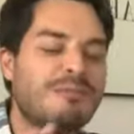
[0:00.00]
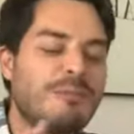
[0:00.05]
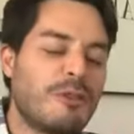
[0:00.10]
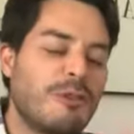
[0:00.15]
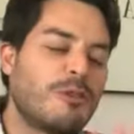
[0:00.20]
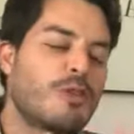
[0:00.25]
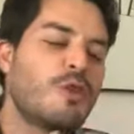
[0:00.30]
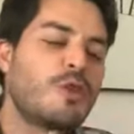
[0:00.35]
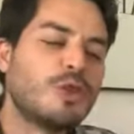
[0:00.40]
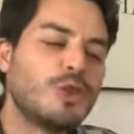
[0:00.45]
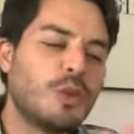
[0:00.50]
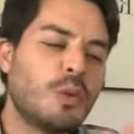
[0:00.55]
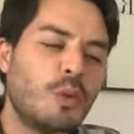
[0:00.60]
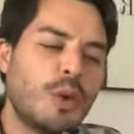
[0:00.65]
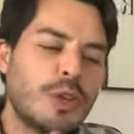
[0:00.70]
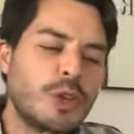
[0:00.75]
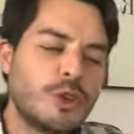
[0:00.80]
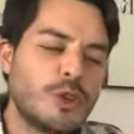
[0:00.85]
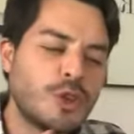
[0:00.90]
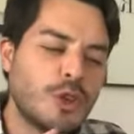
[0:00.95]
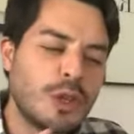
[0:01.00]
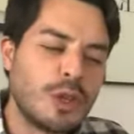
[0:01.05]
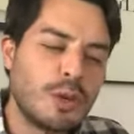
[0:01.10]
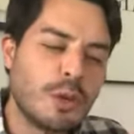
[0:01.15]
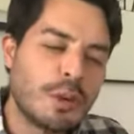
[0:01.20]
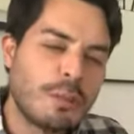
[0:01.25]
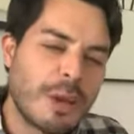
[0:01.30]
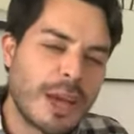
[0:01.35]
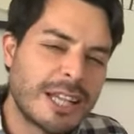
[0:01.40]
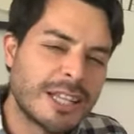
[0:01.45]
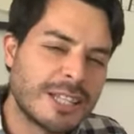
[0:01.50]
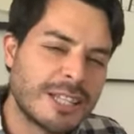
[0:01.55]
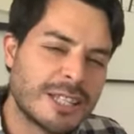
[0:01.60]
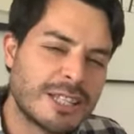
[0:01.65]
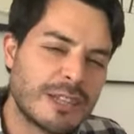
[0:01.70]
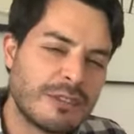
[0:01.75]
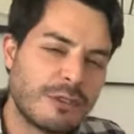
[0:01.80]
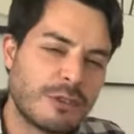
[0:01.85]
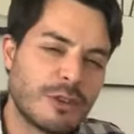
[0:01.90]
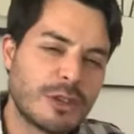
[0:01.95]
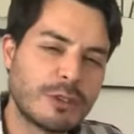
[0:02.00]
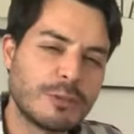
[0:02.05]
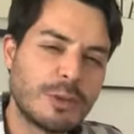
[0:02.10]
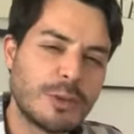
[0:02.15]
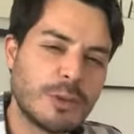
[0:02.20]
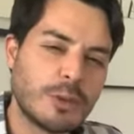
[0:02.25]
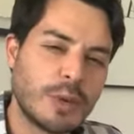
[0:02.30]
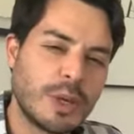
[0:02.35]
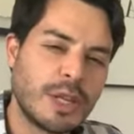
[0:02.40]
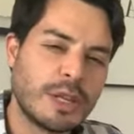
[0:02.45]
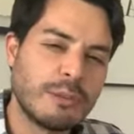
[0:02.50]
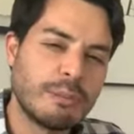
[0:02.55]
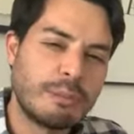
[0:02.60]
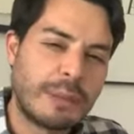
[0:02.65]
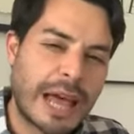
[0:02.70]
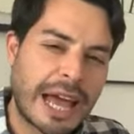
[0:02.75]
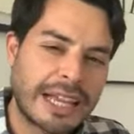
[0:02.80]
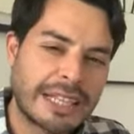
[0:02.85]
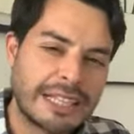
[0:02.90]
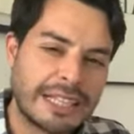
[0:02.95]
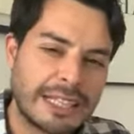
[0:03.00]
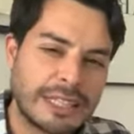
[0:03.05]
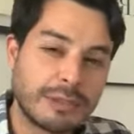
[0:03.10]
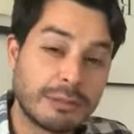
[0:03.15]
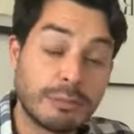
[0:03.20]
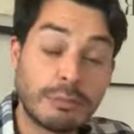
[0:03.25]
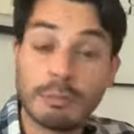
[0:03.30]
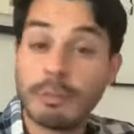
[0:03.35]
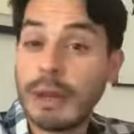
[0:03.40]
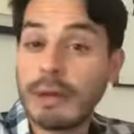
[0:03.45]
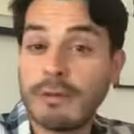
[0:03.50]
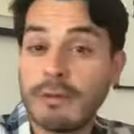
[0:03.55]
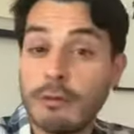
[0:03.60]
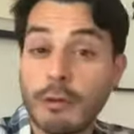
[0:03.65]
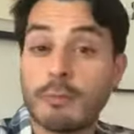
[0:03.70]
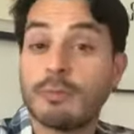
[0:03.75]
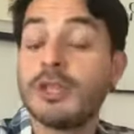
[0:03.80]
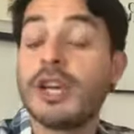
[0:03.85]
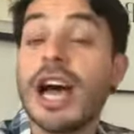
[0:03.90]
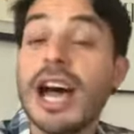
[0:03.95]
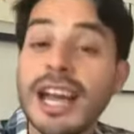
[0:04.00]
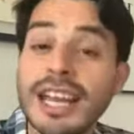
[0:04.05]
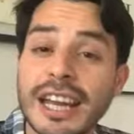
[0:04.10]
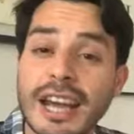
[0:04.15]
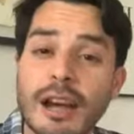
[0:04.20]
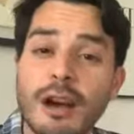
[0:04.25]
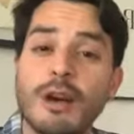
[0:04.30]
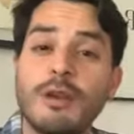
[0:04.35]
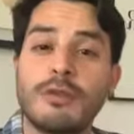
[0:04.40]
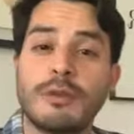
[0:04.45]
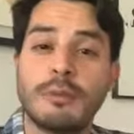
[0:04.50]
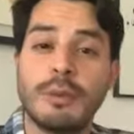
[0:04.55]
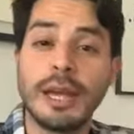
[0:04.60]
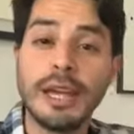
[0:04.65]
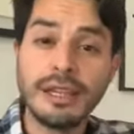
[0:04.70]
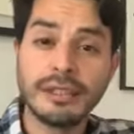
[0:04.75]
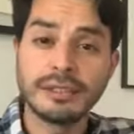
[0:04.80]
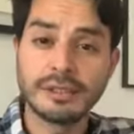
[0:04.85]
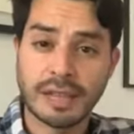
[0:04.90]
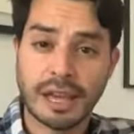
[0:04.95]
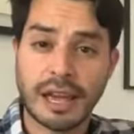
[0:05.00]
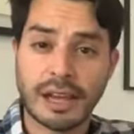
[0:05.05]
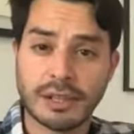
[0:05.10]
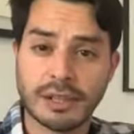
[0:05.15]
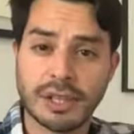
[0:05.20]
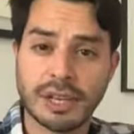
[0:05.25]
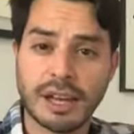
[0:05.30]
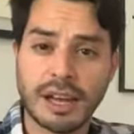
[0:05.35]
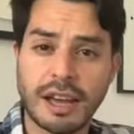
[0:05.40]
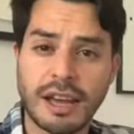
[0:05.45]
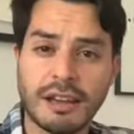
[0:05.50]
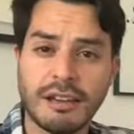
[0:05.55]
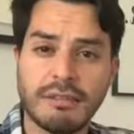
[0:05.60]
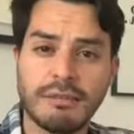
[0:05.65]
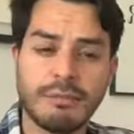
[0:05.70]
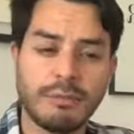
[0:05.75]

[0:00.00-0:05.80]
Of course, we make this difference between black teas maybe from China or from East Asia,